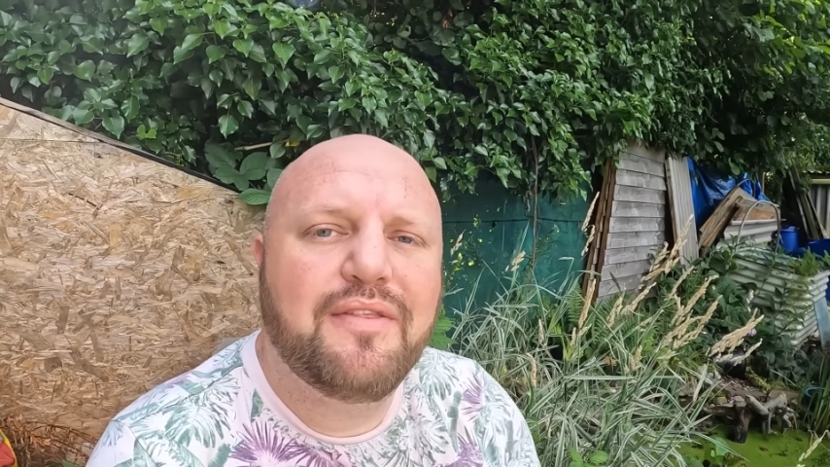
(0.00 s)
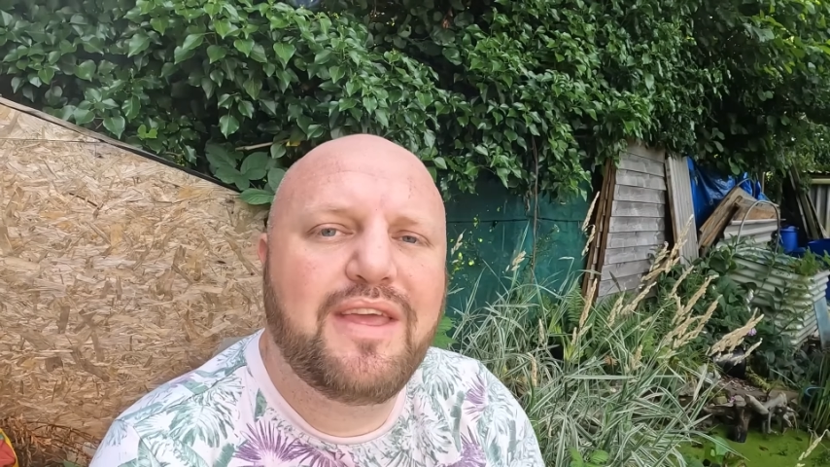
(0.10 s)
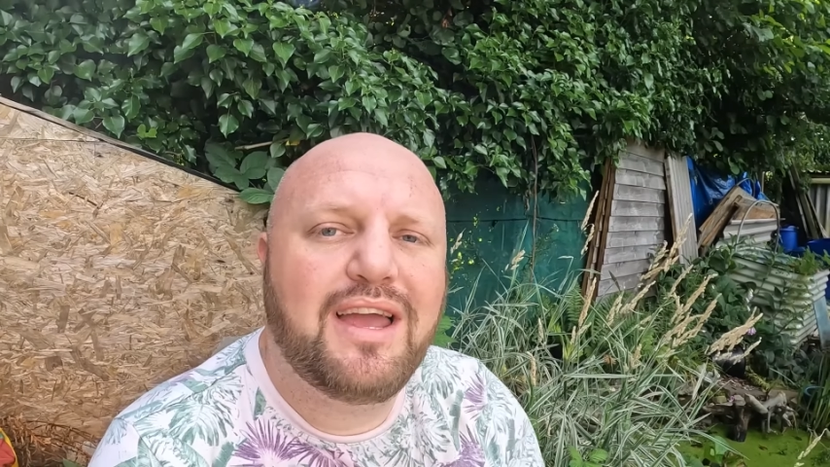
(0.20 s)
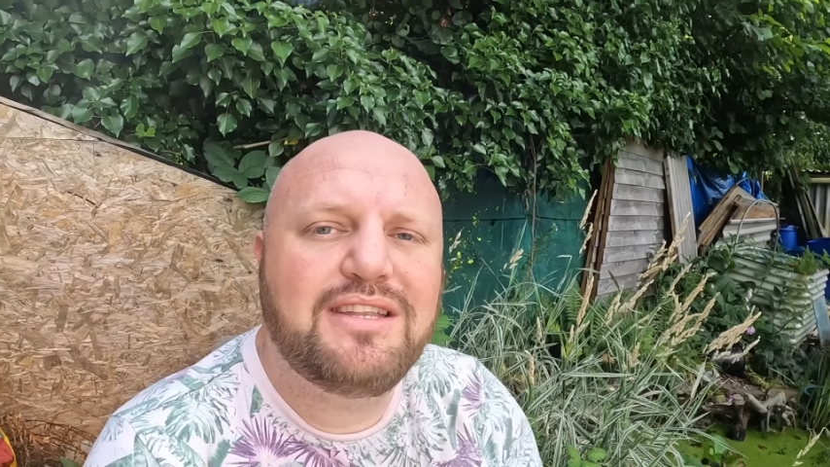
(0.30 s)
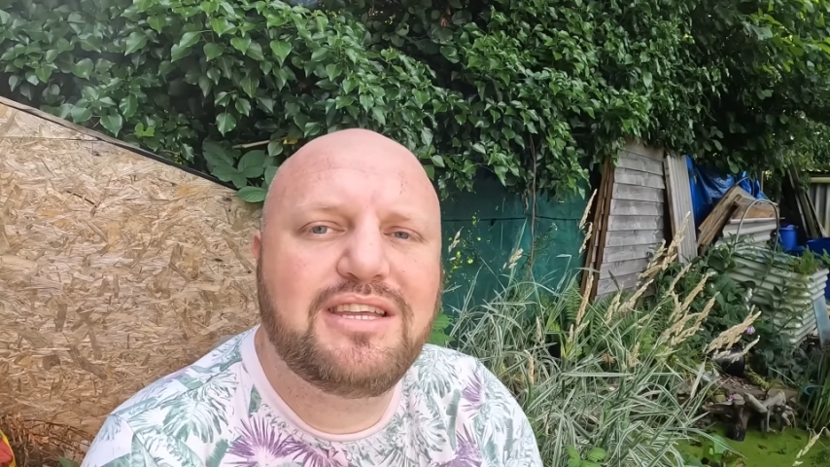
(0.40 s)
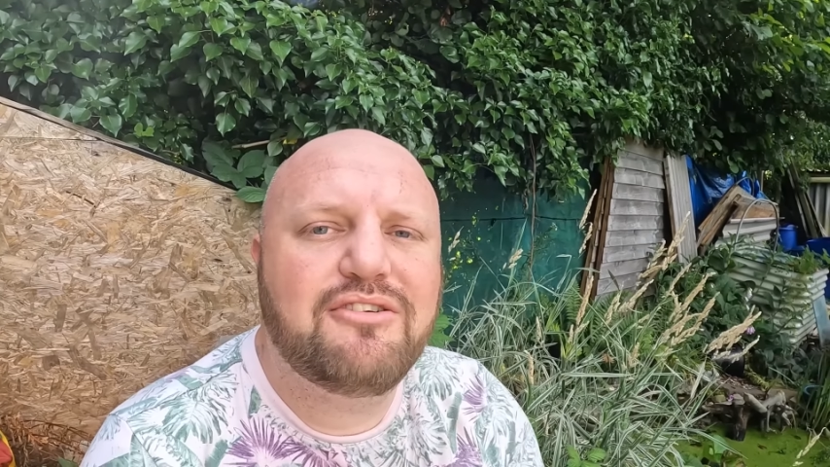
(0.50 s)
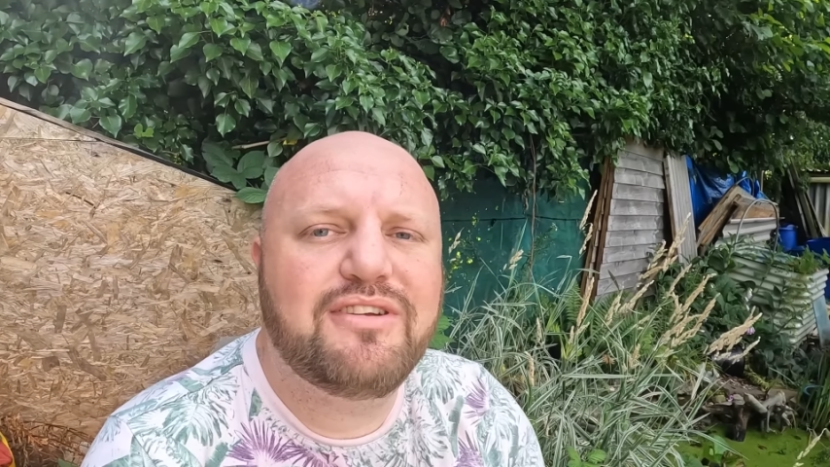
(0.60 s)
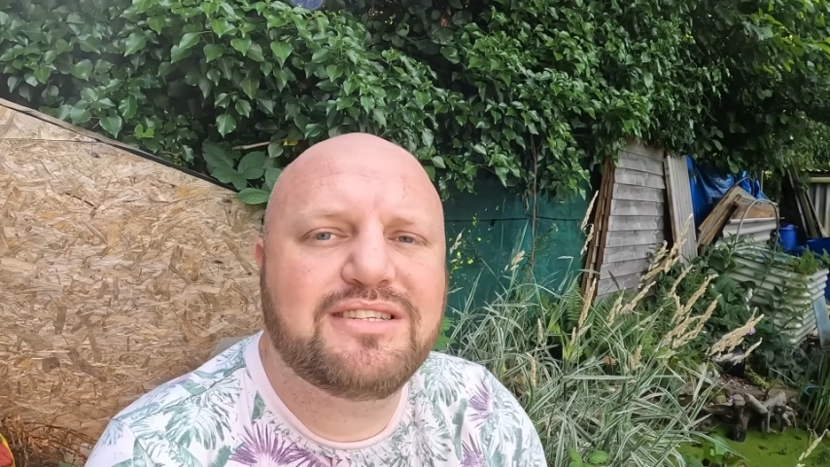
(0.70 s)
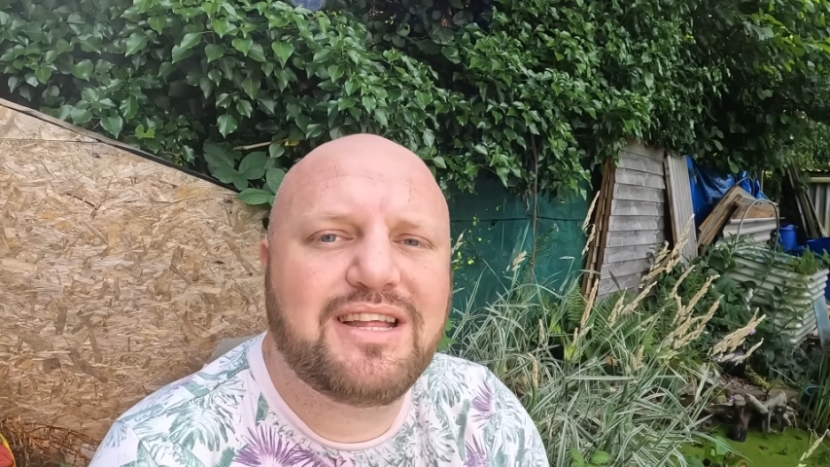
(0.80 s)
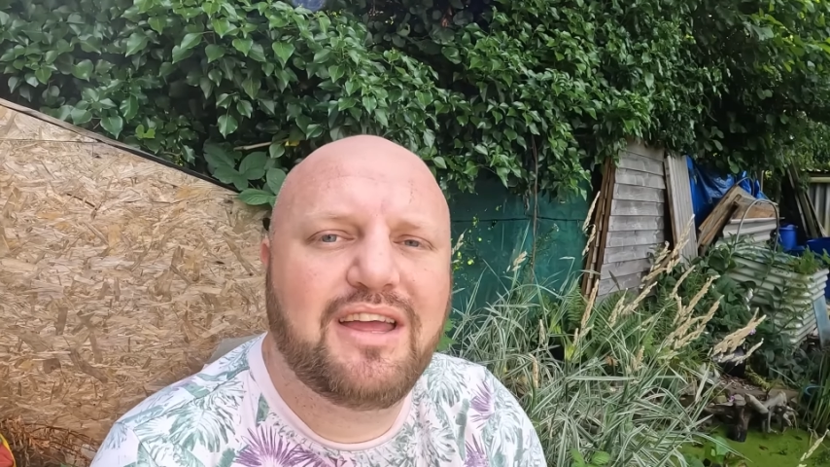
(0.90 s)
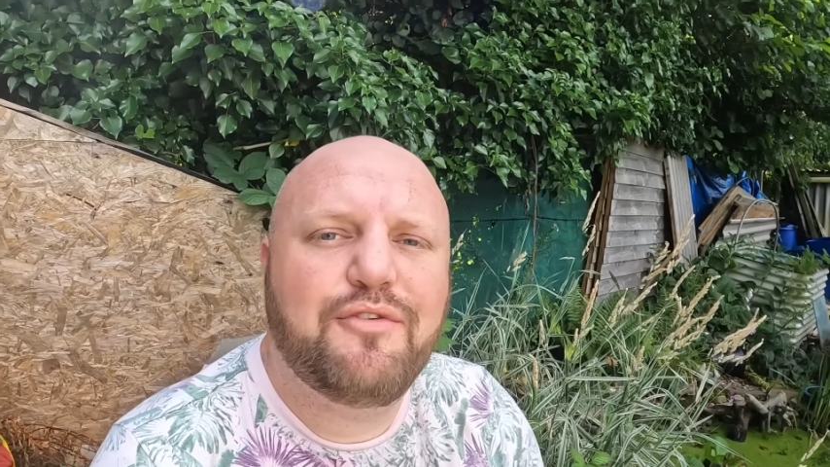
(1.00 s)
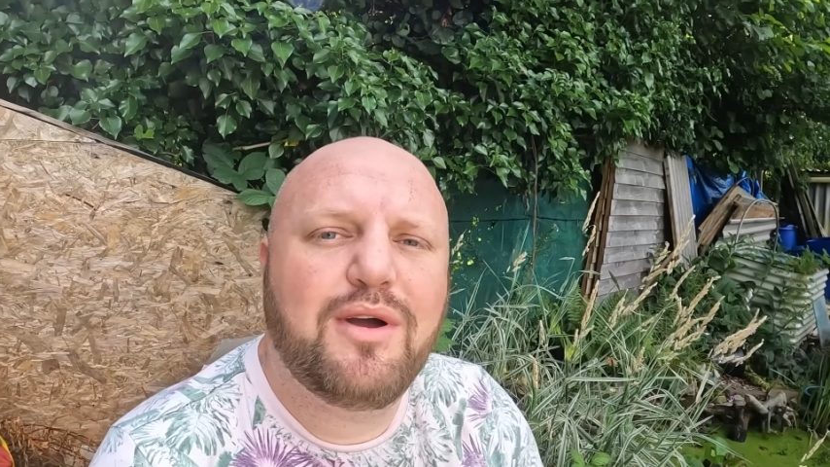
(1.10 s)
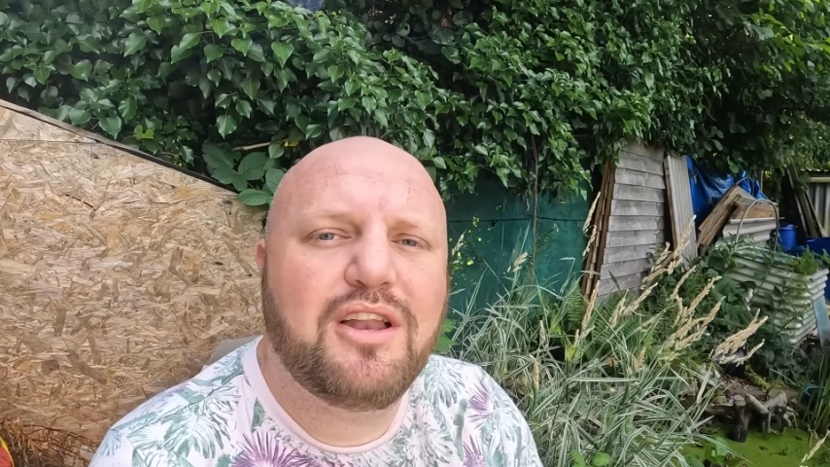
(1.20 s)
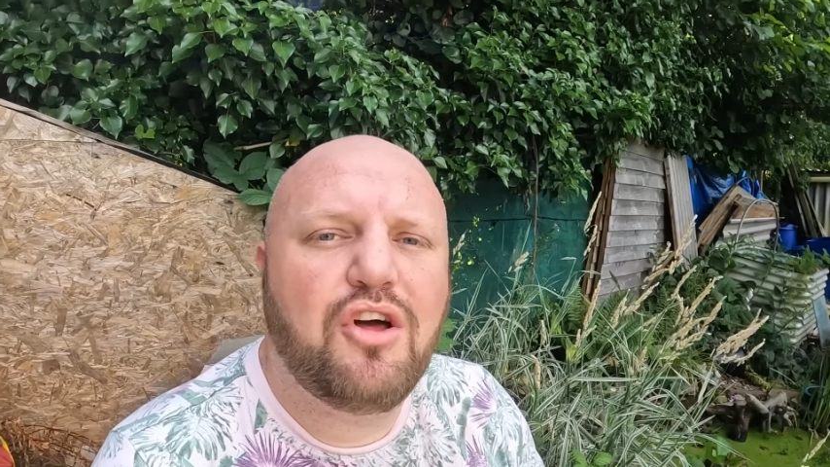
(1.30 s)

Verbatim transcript: the idea is that if you had a